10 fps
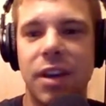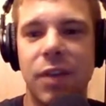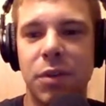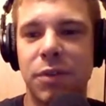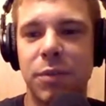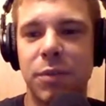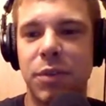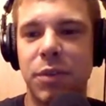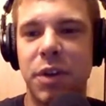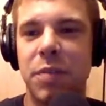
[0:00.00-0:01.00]
Everyone
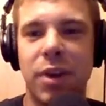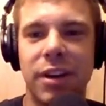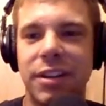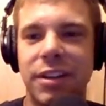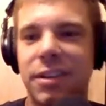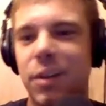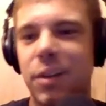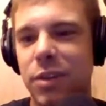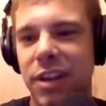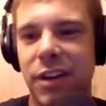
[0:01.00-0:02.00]
from green parties to
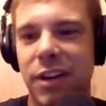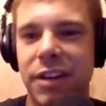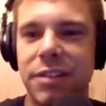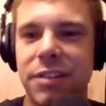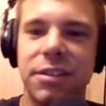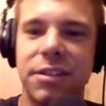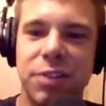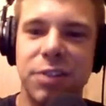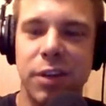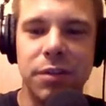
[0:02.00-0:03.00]
libertarians,
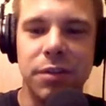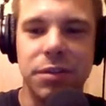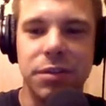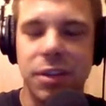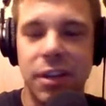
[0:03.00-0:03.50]
conservatives,